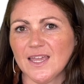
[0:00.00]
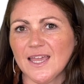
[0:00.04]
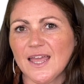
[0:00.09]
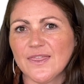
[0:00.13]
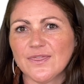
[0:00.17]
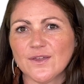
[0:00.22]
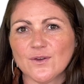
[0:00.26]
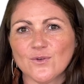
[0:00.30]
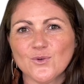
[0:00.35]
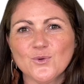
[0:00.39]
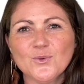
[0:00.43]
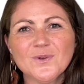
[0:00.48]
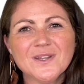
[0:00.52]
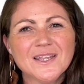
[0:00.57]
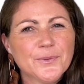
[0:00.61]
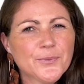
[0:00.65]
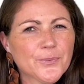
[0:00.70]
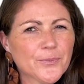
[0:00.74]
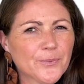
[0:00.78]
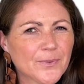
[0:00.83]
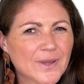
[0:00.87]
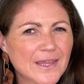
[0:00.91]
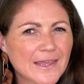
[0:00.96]
They're only
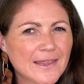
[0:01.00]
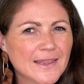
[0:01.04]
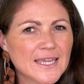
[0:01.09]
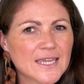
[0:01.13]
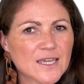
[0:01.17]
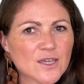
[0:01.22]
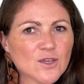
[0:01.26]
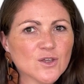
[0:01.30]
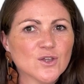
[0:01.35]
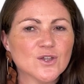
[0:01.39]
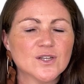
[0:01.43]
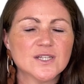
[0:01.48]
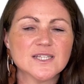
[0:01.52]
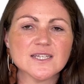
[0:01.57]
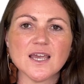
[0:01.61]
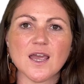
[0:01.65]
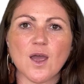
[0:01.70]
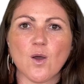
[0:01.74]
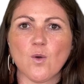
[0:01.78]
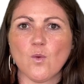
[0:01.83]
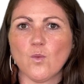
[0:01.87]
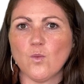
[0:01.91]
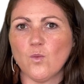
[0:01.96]
really good
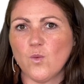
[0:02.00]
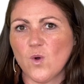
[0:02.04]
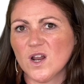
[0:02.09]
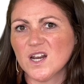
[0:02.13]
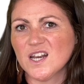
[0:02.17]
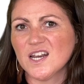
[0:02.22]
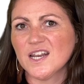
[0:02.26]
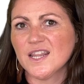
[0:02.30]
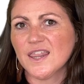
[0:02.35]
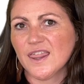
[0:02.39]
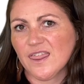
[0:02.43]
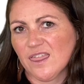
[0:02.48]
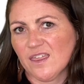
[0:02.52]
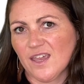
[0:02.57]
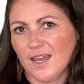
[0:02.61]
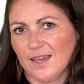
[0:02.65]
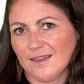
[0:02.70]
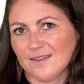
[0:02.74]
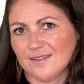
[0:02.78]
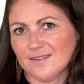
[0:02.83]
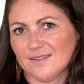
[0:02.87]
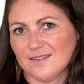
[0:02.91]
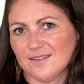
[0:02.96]
at one
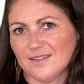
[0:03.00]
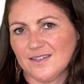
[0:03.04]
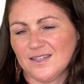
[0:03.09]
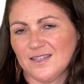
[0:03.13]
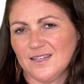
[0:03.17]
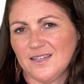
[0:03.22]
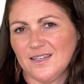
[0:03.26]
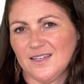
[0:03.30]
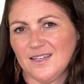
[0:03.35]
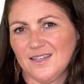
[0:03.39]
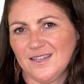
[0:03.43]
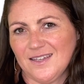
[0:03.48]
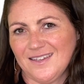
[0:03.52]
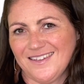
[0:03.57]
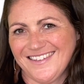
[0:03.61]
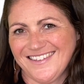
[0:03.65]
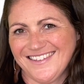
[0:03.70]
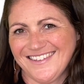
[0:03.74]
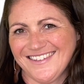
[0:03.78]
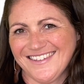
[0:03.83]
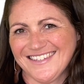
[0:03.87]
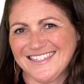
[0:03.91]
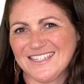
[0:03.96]
thing.
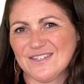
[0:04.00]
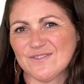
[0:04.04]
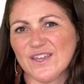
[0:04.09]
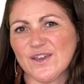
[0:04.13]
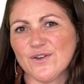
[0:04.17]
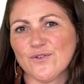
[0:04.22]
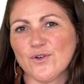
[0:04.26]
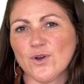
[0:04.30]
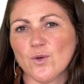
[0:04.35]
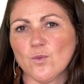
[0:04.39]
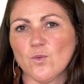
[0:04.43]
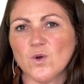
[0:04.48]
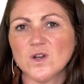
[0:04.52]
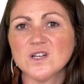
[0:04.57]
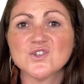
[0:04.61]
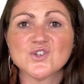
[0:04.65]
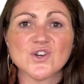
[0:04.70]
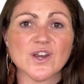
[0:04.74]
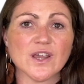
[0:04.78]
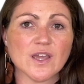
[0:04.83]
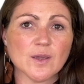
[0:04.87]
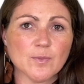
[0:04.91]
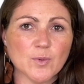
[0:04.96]
So they are a
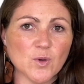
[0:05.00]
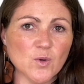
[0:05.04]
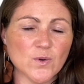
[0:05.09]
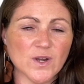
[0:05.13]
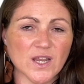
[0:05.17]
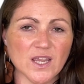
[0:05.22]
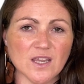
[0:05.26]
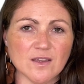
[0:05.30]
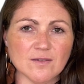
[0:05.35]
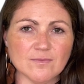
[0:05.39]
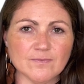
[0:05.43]
one-trick pony.